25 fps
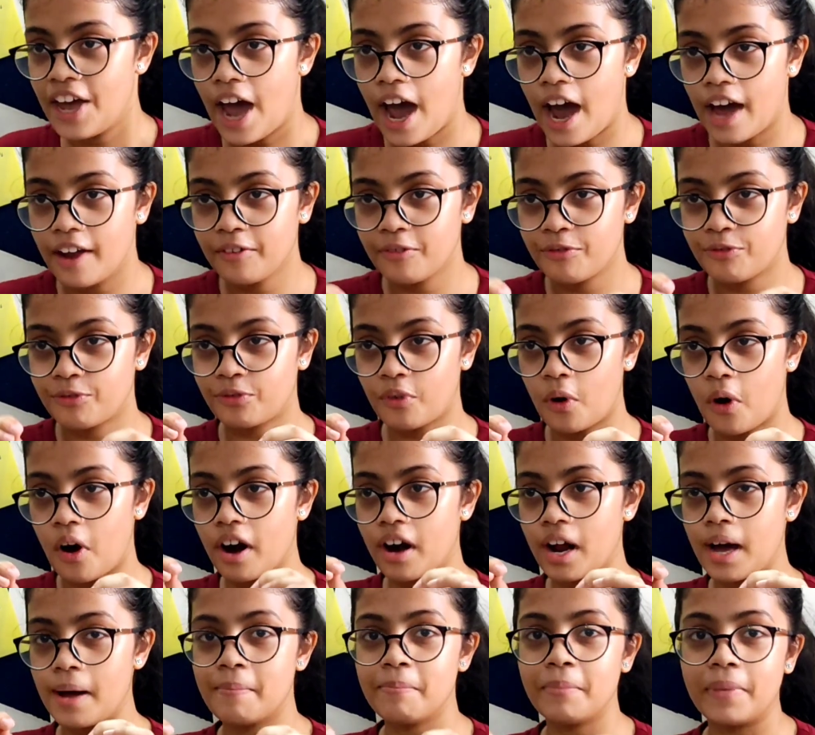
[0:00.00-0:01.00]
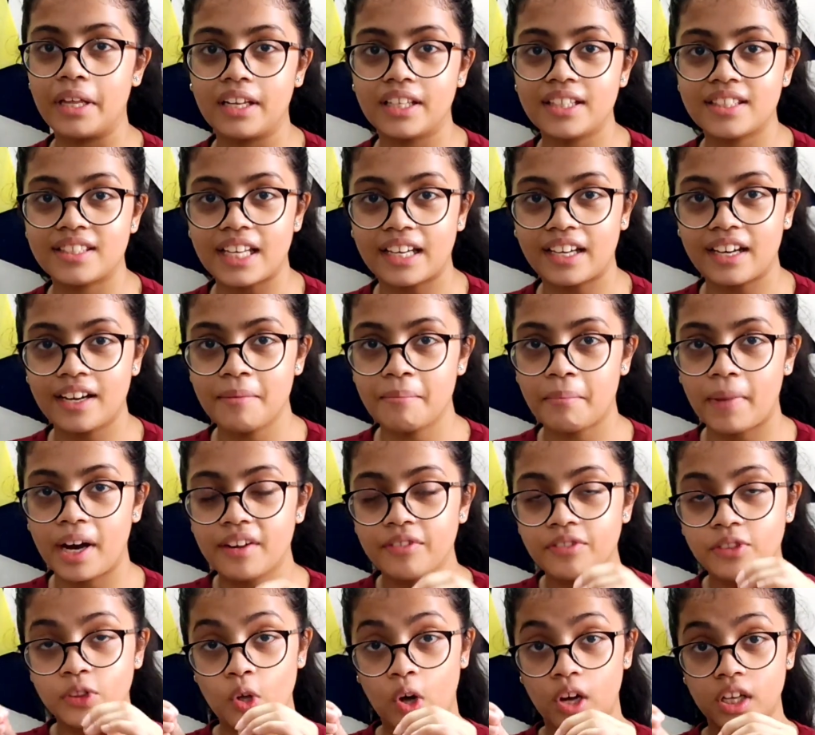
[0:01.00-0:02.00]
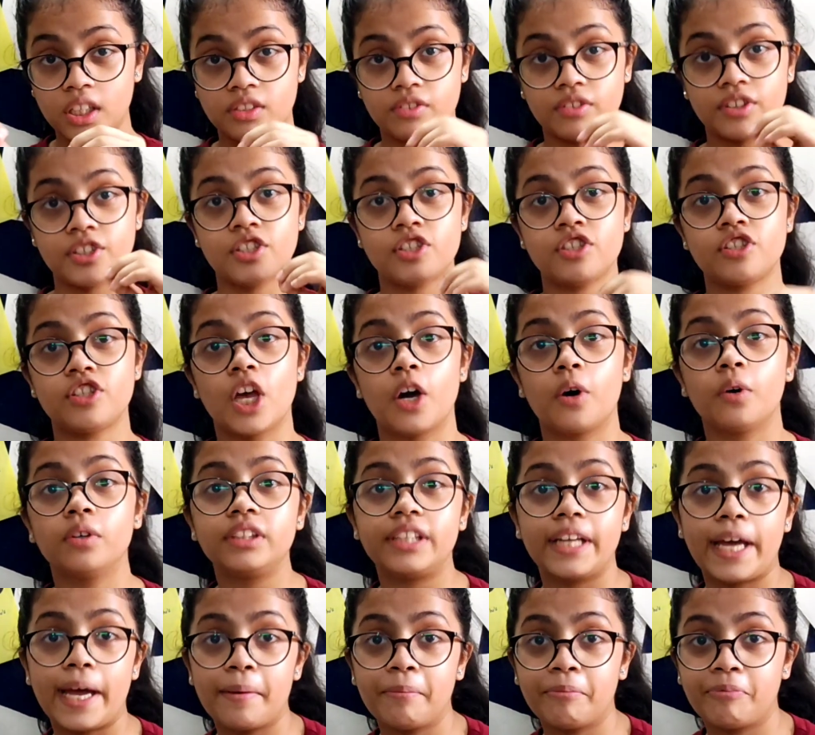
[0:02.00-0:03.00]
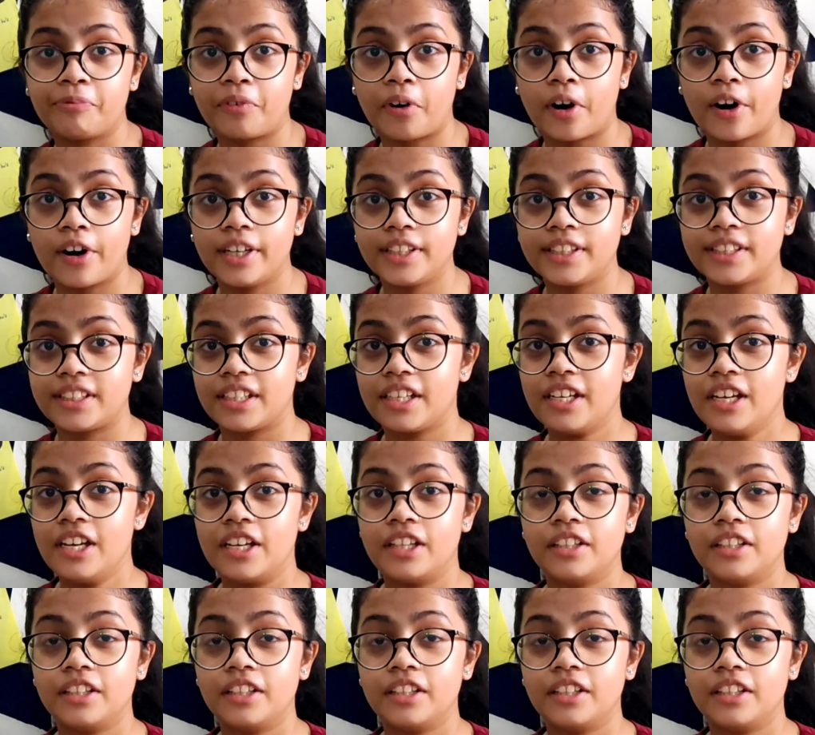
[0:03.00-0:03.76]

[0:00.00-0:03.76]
and for a millisecond my thoughts were so damn fast.